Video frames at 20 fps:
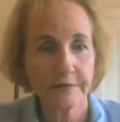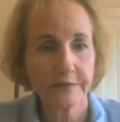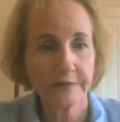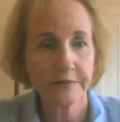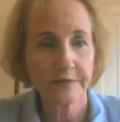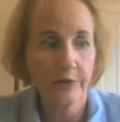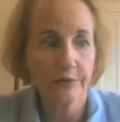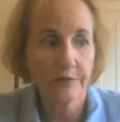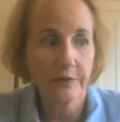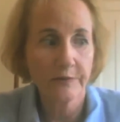
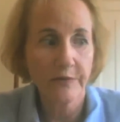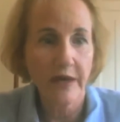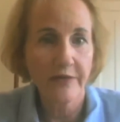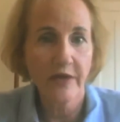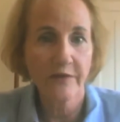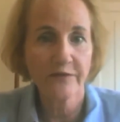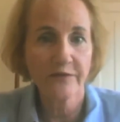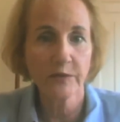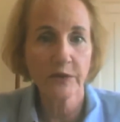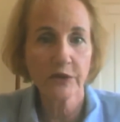you know, I'm
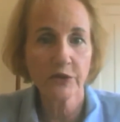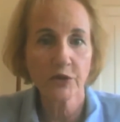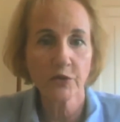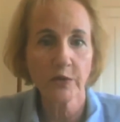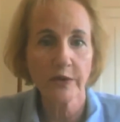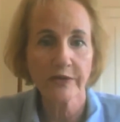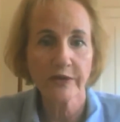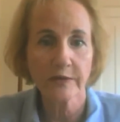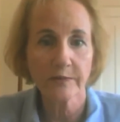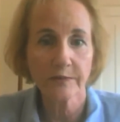not that
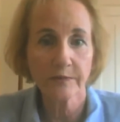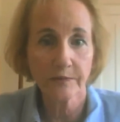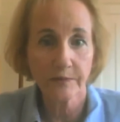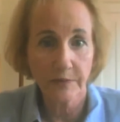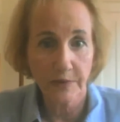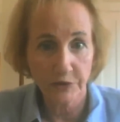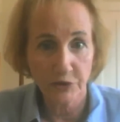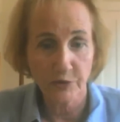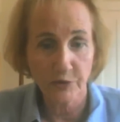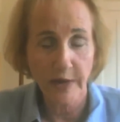familiar with it
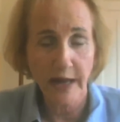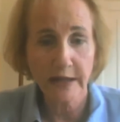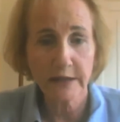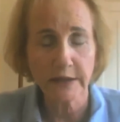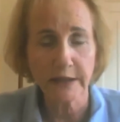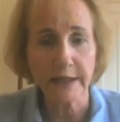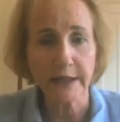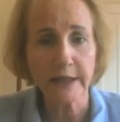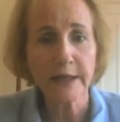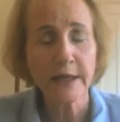
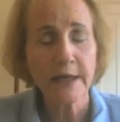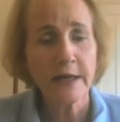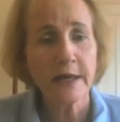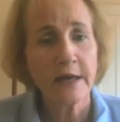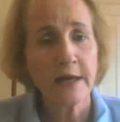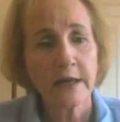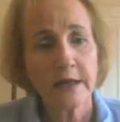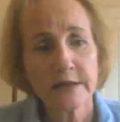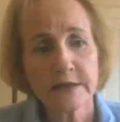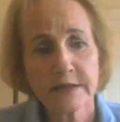directly,
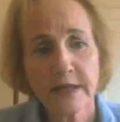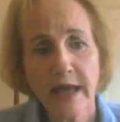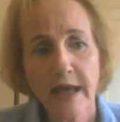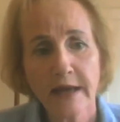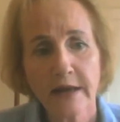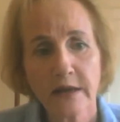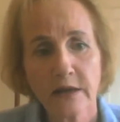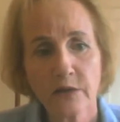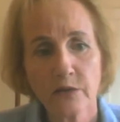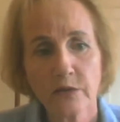is
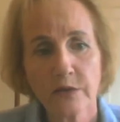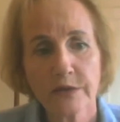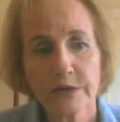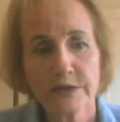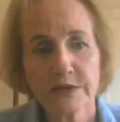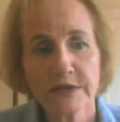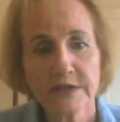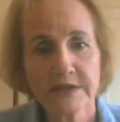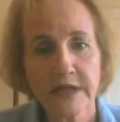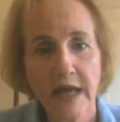that it
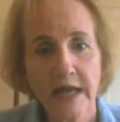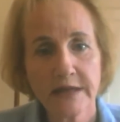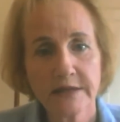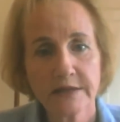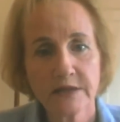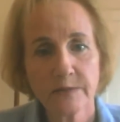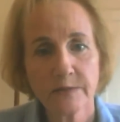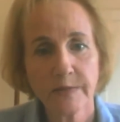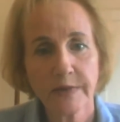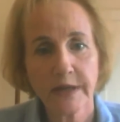was
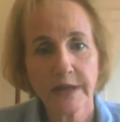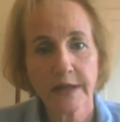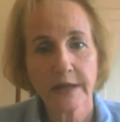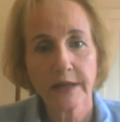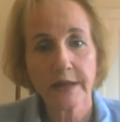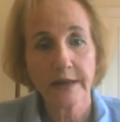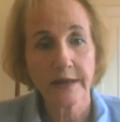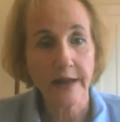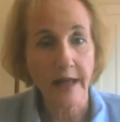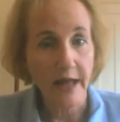designed to
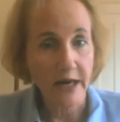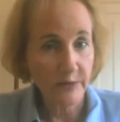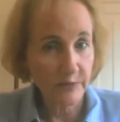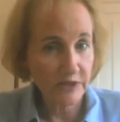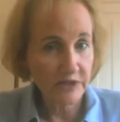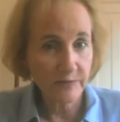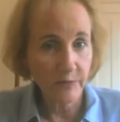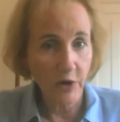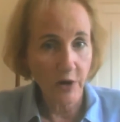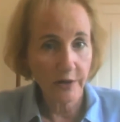be an
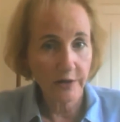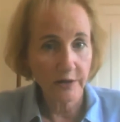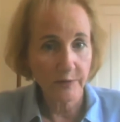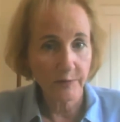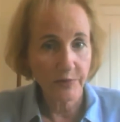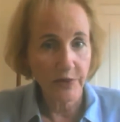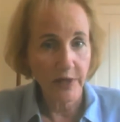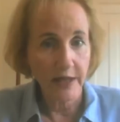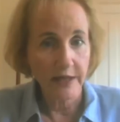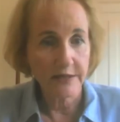anonymous
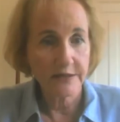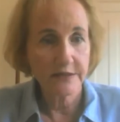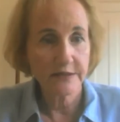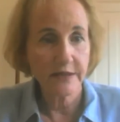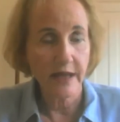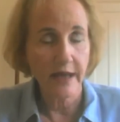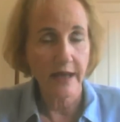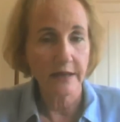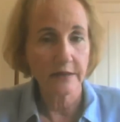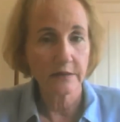
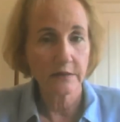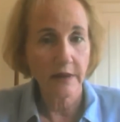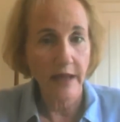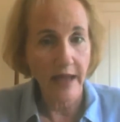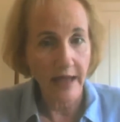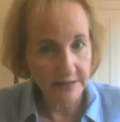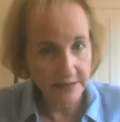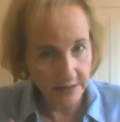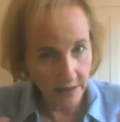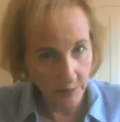marketplace that
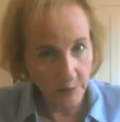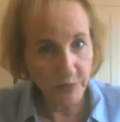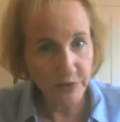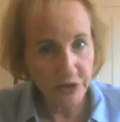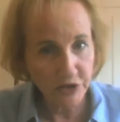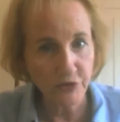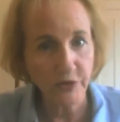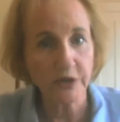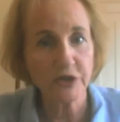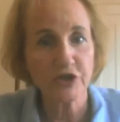had some
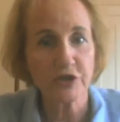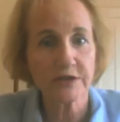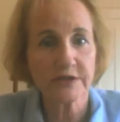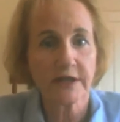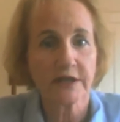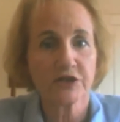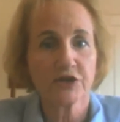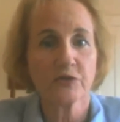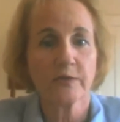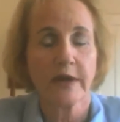
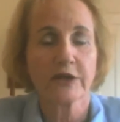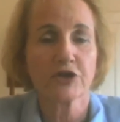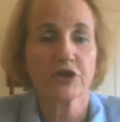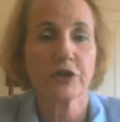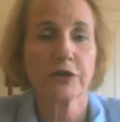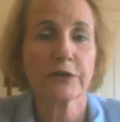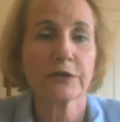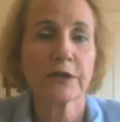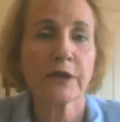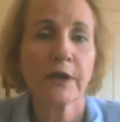restrictions, as you
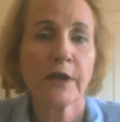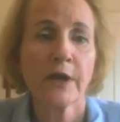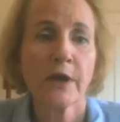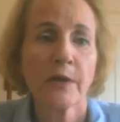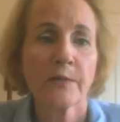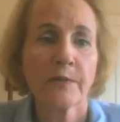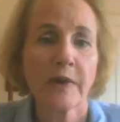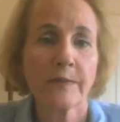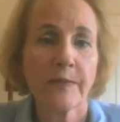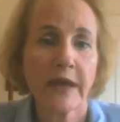mentioned,
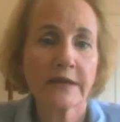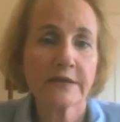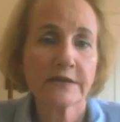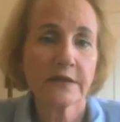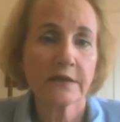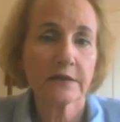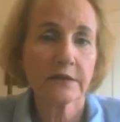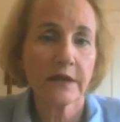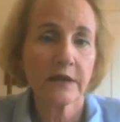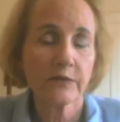but
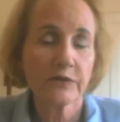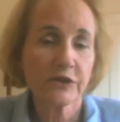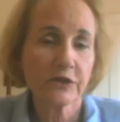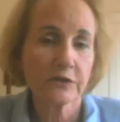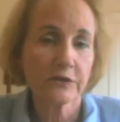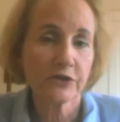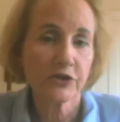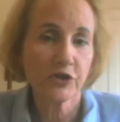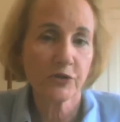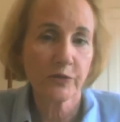basically was
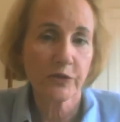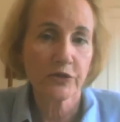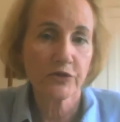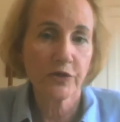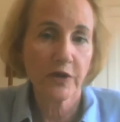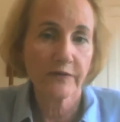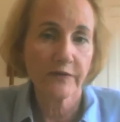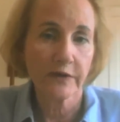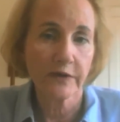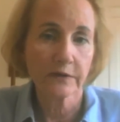consumer
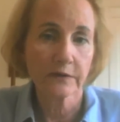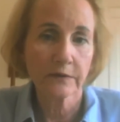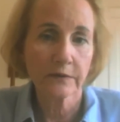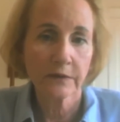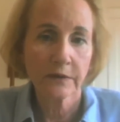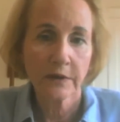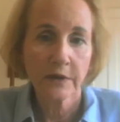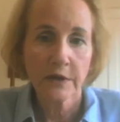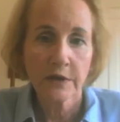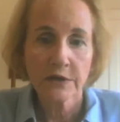driven.
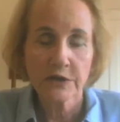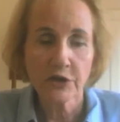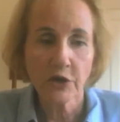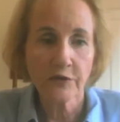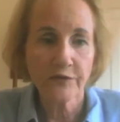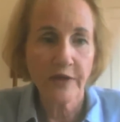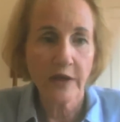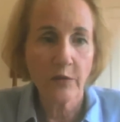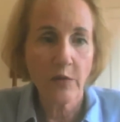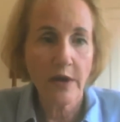So
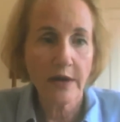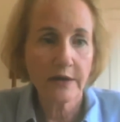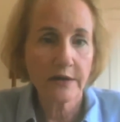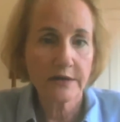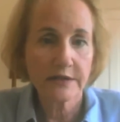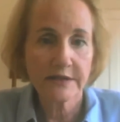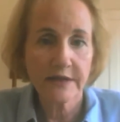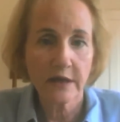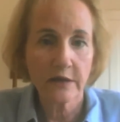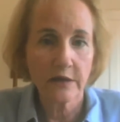if they wanted
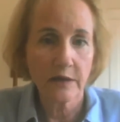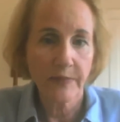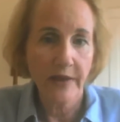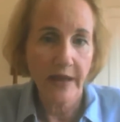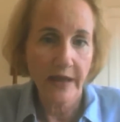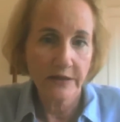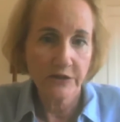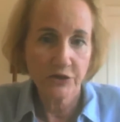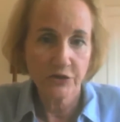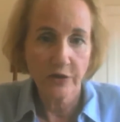to sell
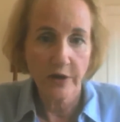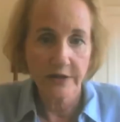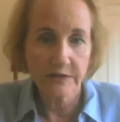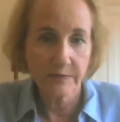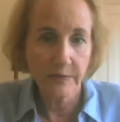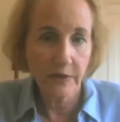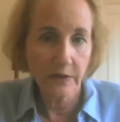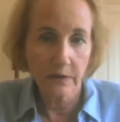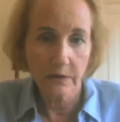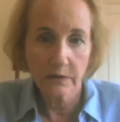
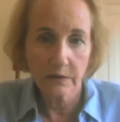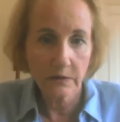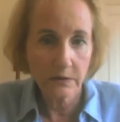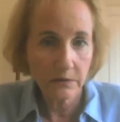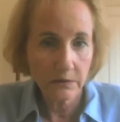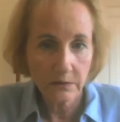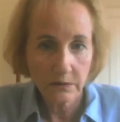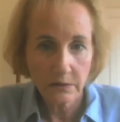unpasteurized milk